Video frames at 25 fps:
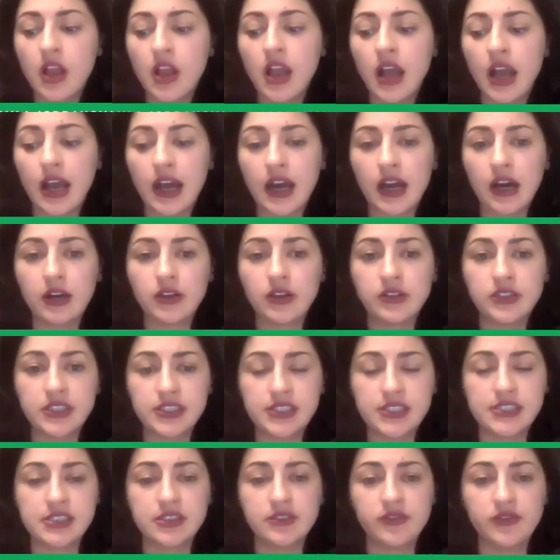how
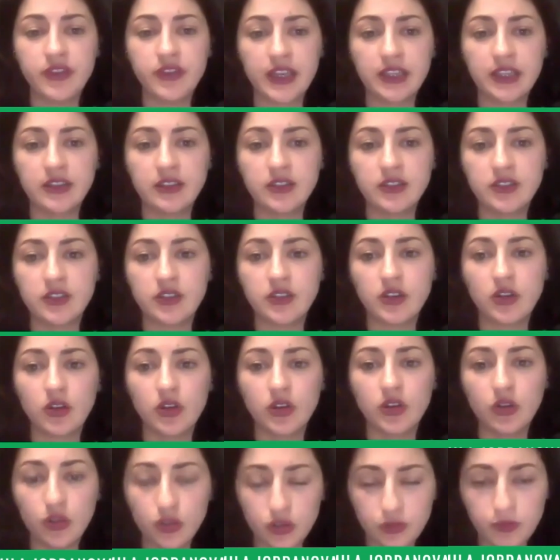this event
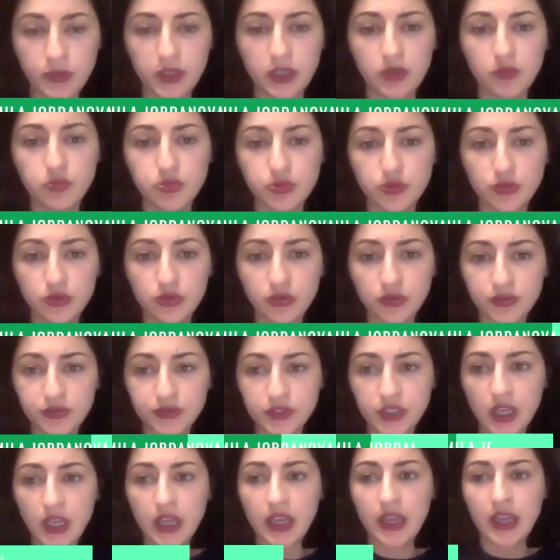could be improved